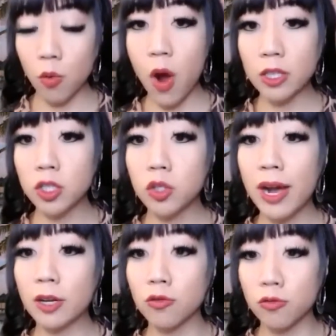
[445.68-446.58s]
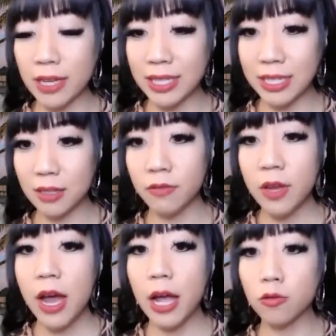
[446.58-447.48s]
want to do aggressive
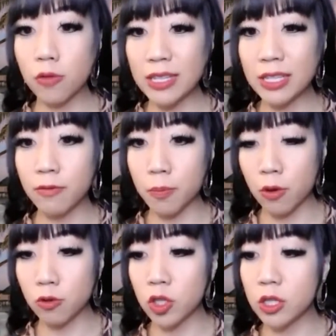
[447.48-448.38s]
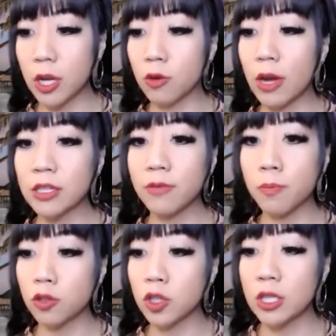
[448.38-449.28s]
approaches. Aggressive
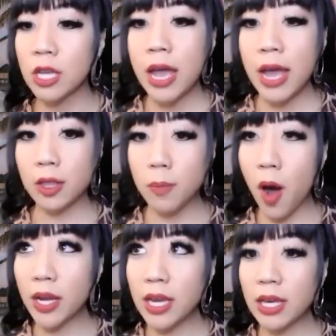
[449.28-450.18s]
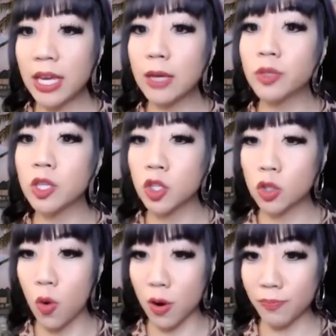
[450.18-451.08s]
approaches, the body keeps
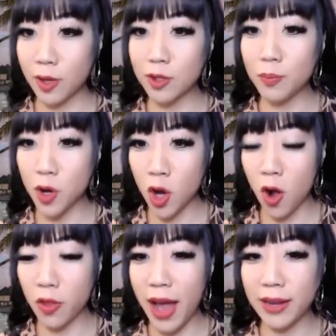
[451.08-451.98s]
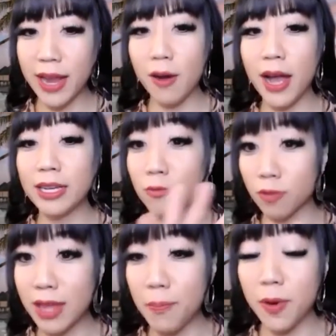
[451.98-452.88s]
score. There's a book called that. Now, I didn't
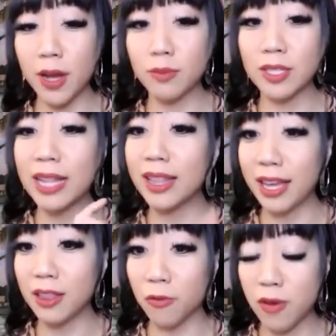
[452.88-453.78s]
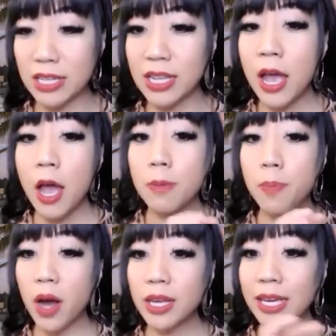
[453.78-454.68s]
read that book. I like the phrase. The
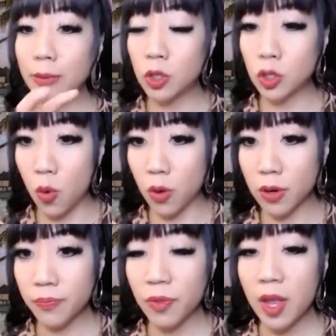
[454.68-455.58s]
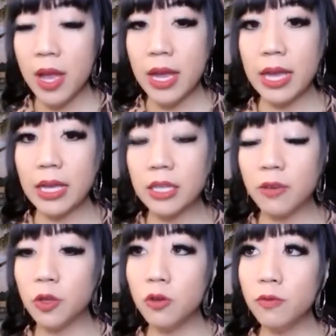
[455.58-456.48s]
body keeps score is if
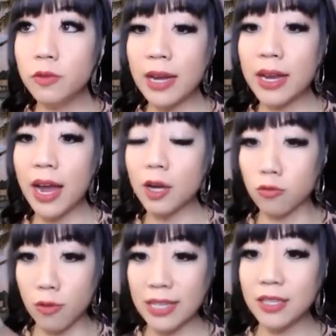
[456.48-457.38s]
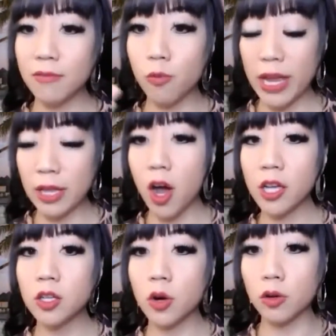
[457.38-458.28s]
you've done aggressive weight
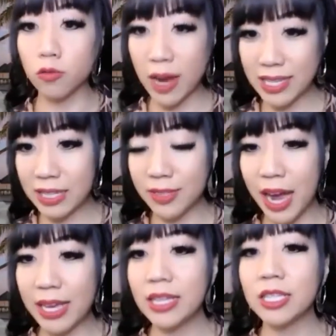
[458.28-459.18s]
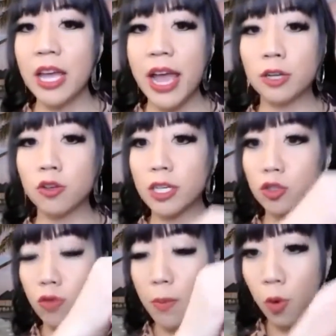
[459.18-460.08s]
loss, aggressive diets, and try to
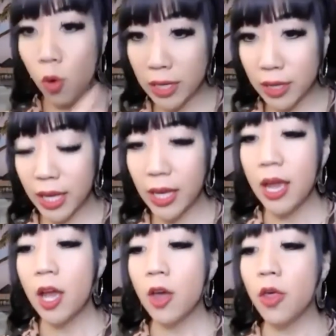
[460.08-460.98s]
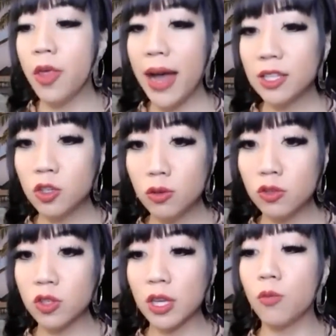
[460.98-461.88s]
drop quickly, that's
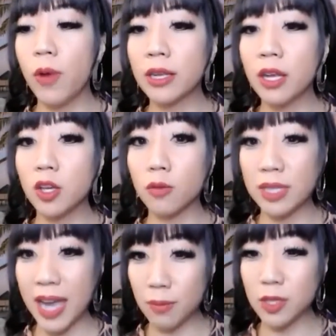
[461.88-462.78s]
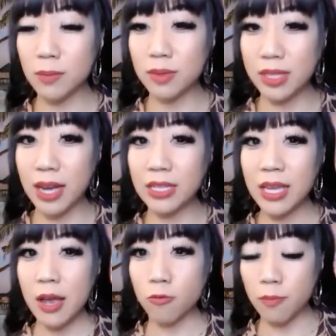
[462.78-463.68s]
usually when your metabolism does
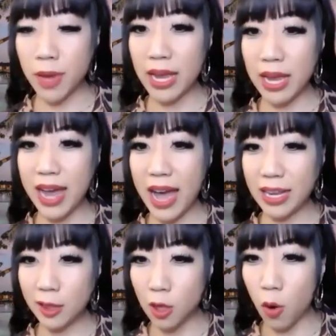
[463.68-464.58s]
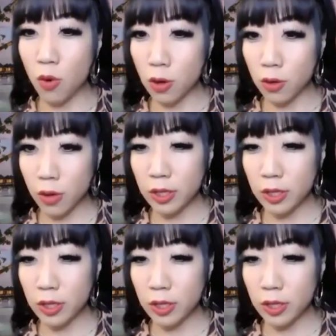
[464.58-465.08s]
remain at a lower